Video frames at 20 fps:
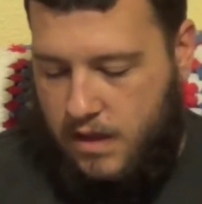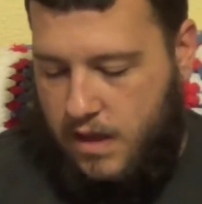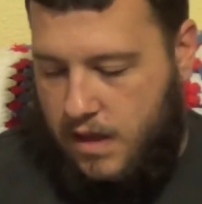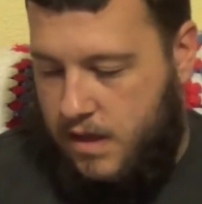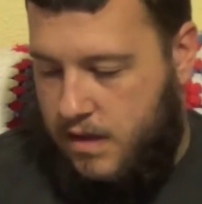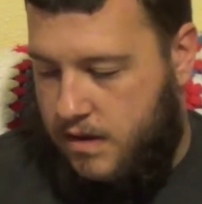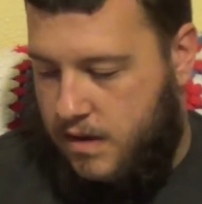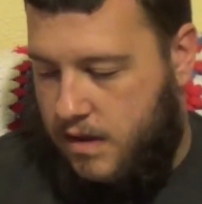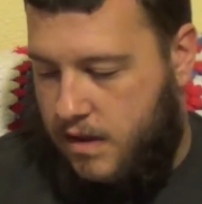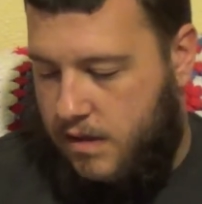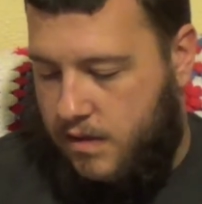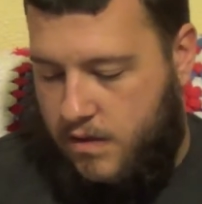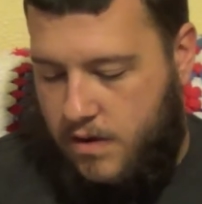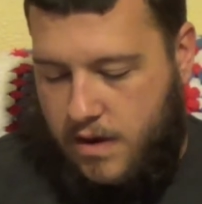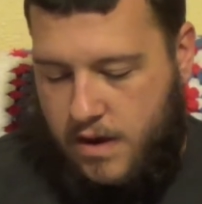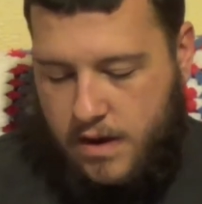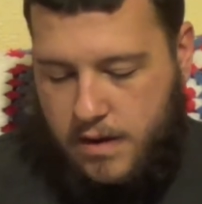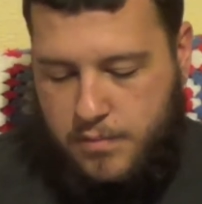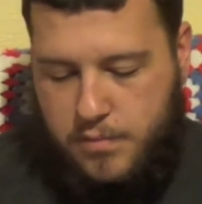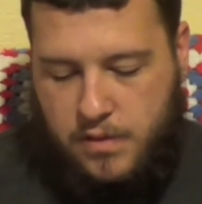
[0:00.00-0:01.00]
And
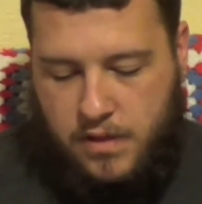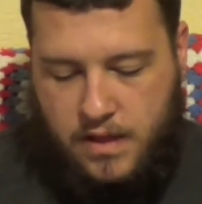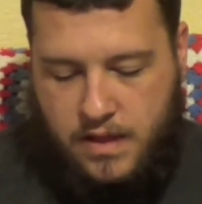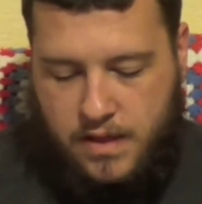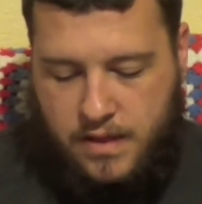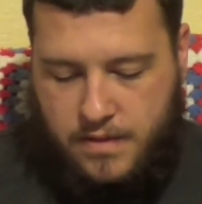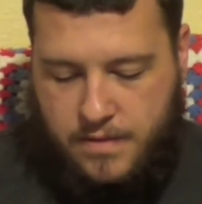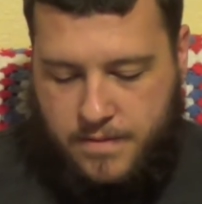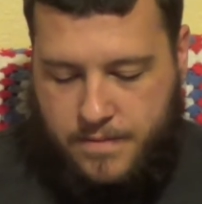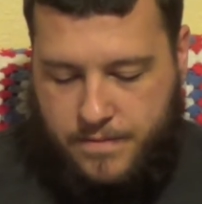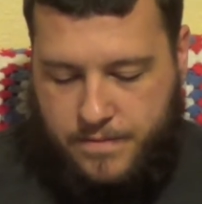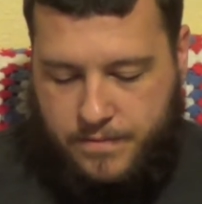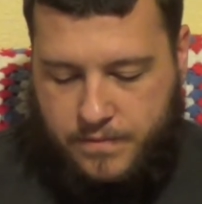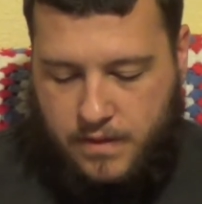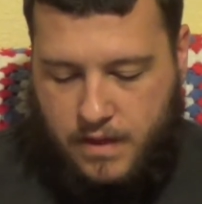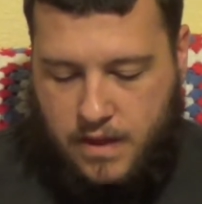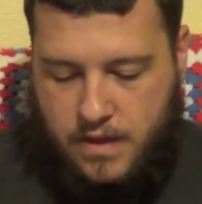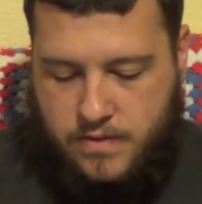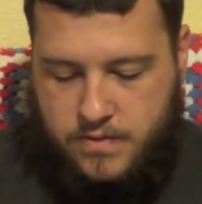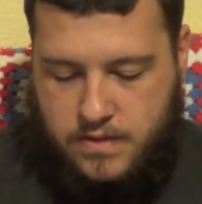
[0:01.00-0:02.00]
learn how to play,
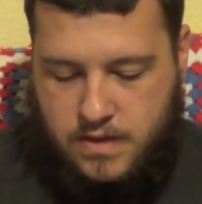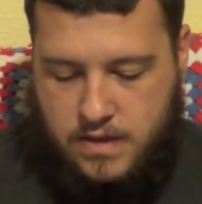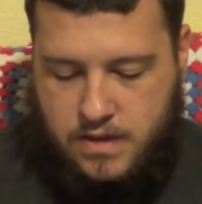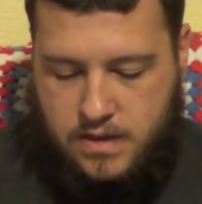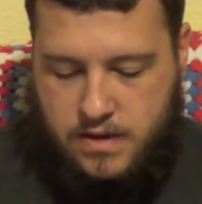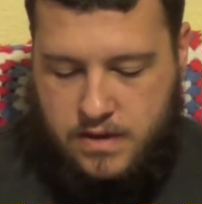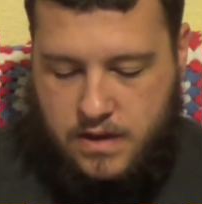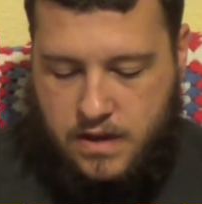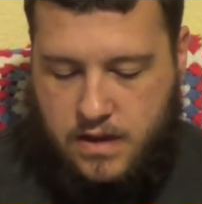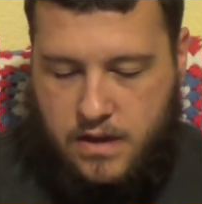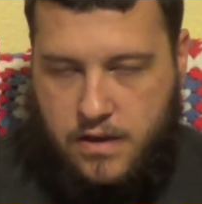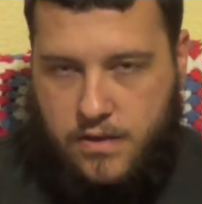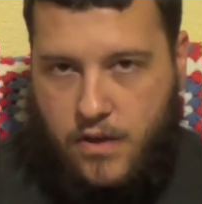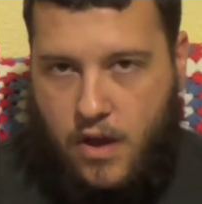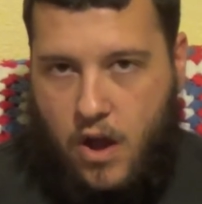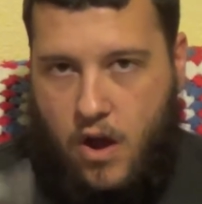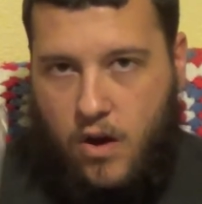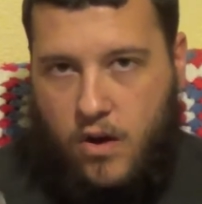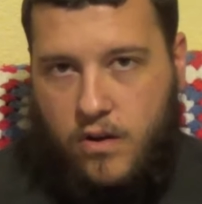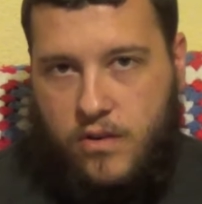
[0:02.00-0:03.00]
and then the
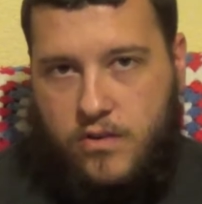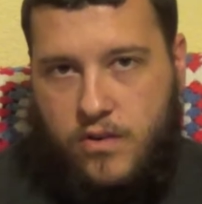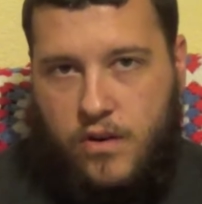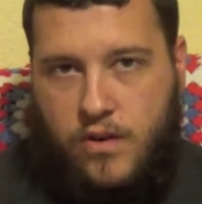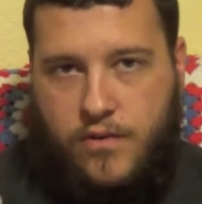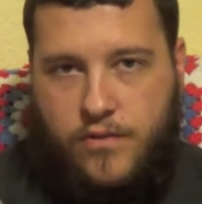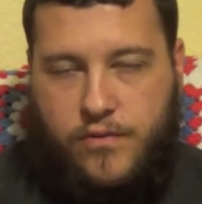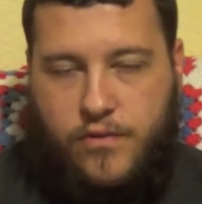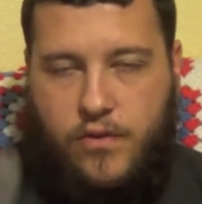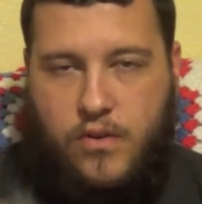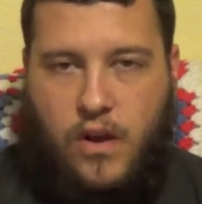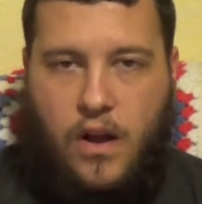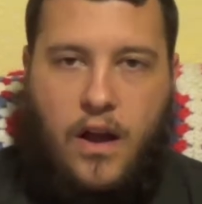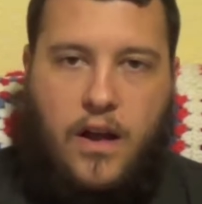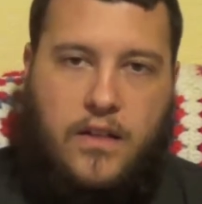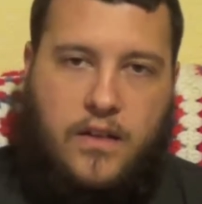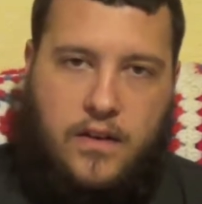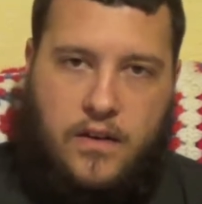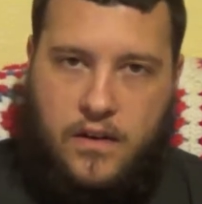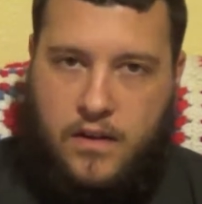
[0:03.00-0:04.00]
cards are in full
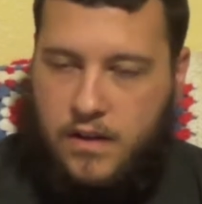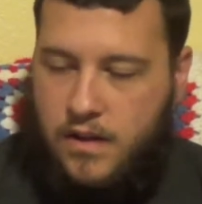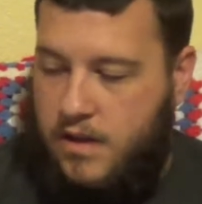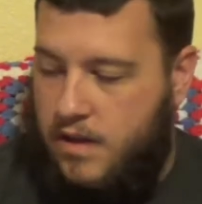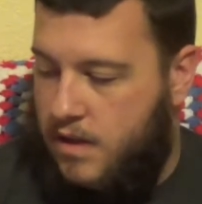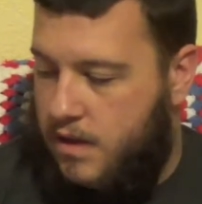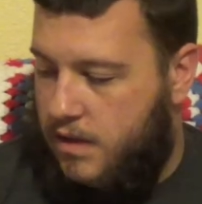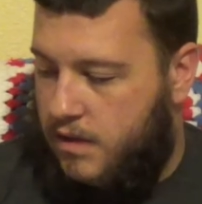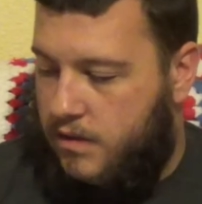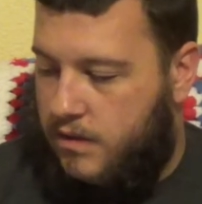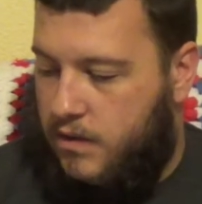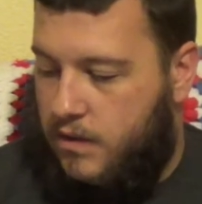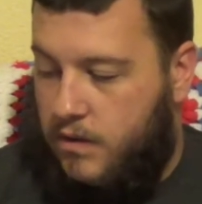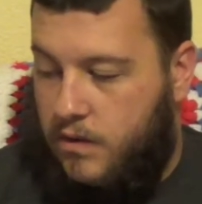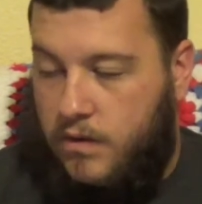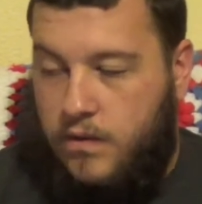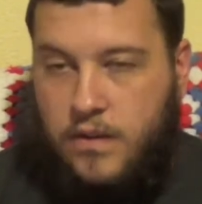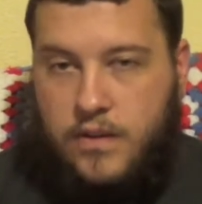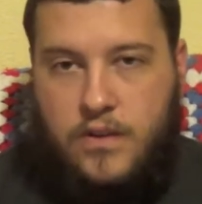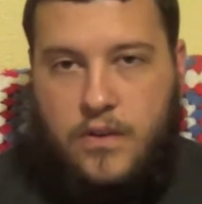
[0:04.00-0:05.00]
color. So
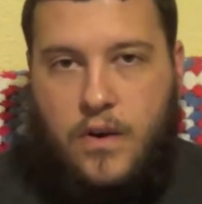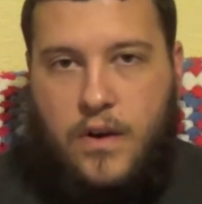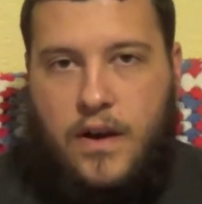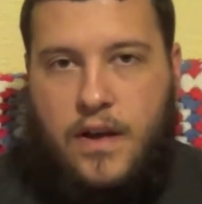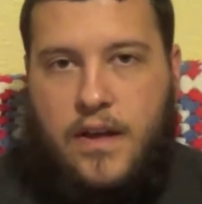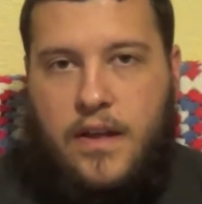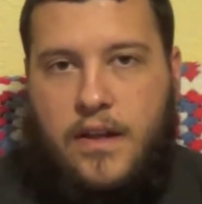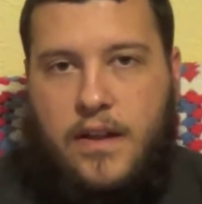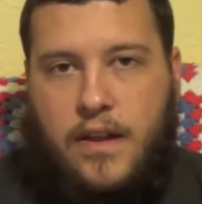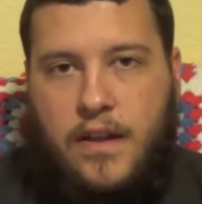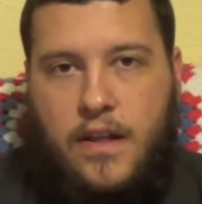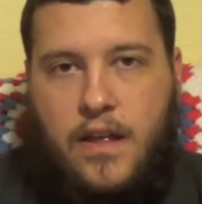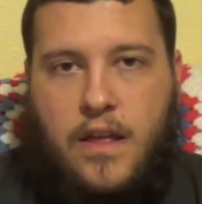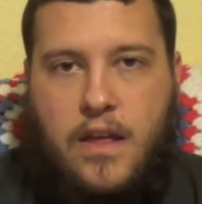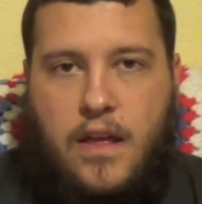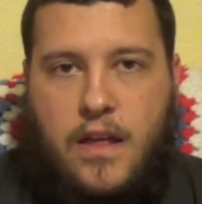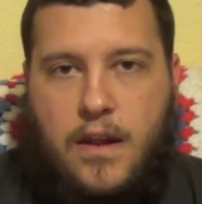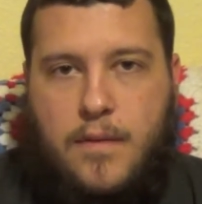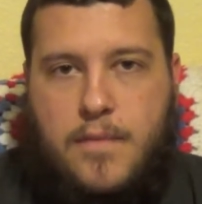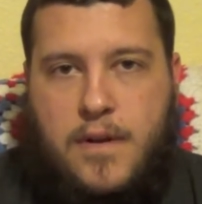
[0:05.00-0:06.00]
let's go ahead,
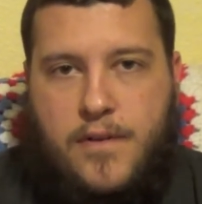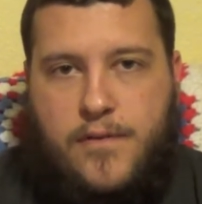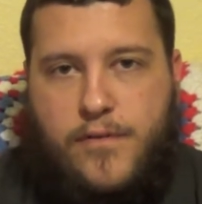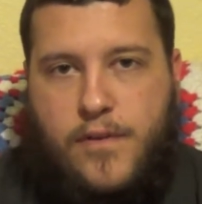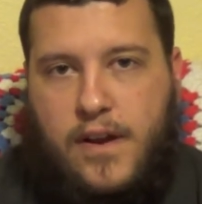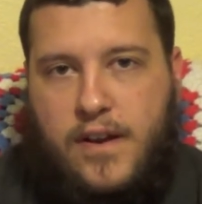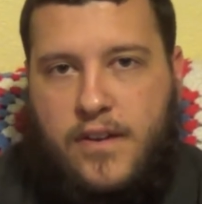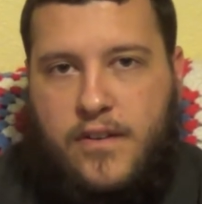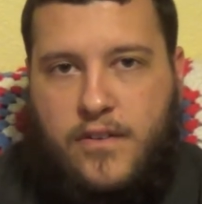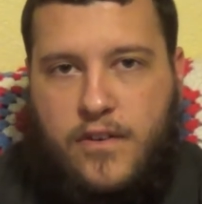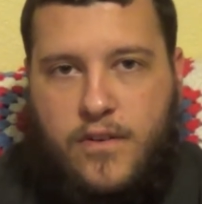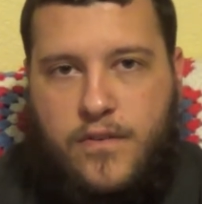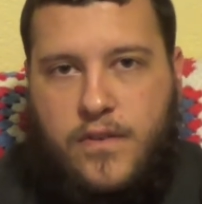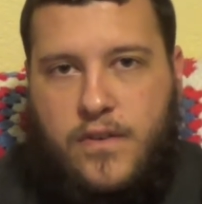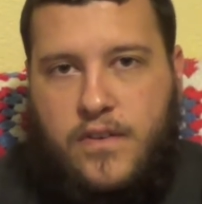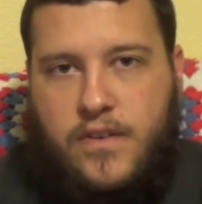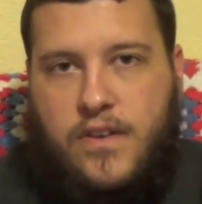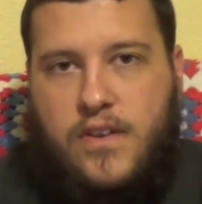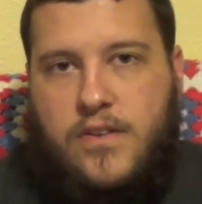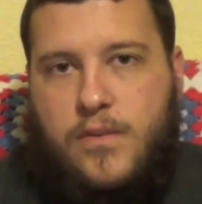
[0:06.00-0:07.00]
and I'm going to find a
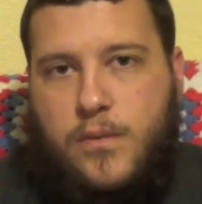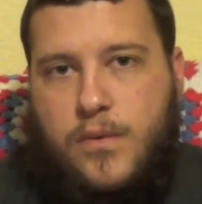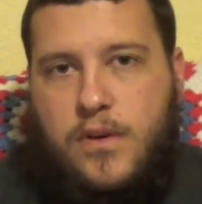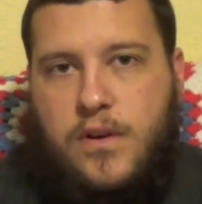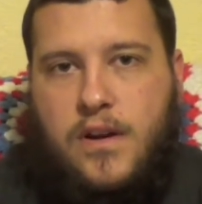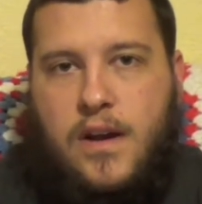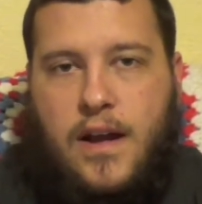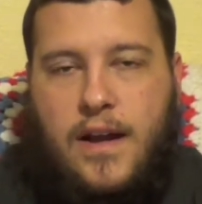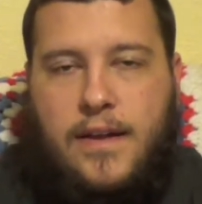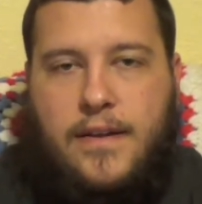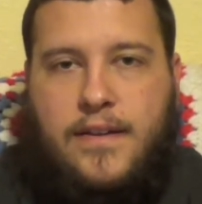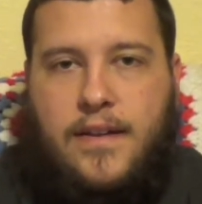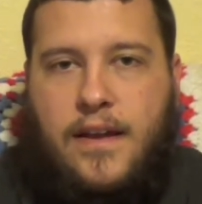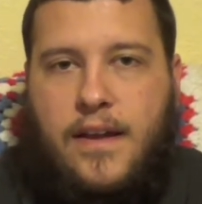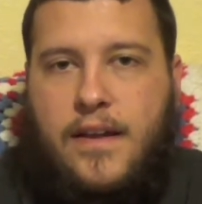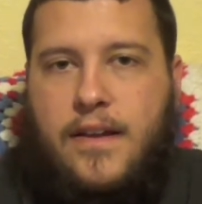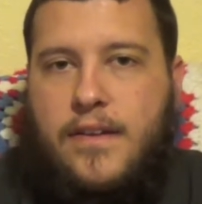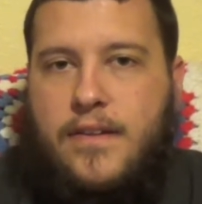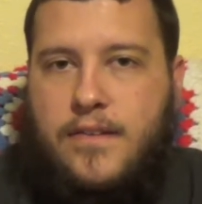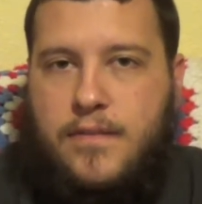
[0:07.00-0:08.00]
surface because we're at
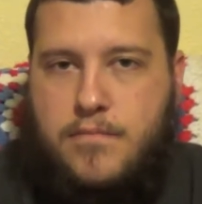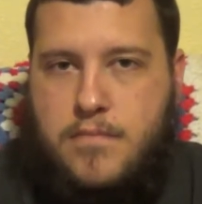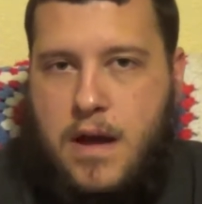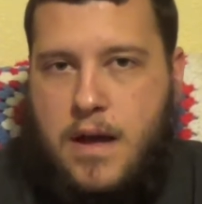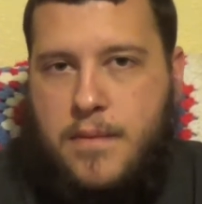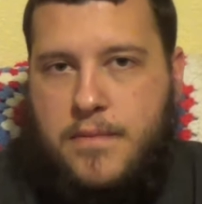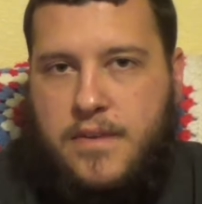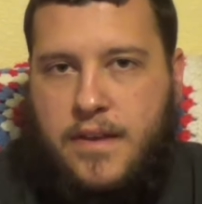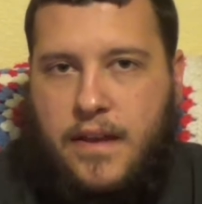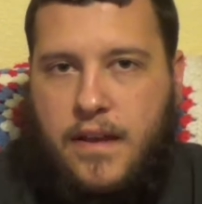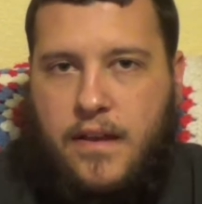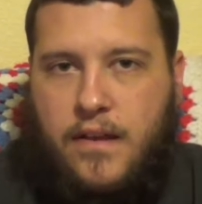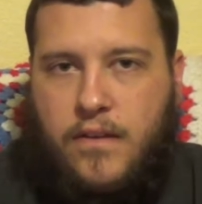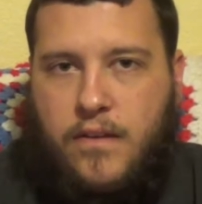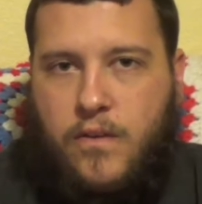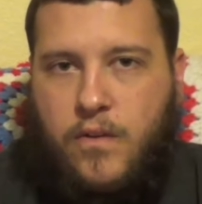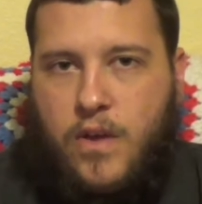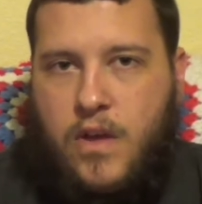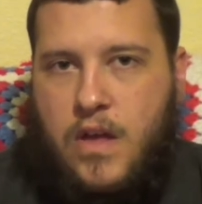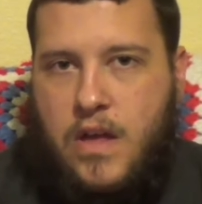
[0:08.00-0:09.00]
Anna's mom's
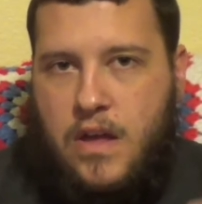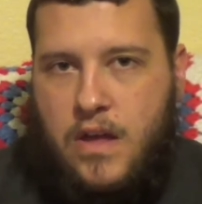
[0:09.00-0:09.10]
house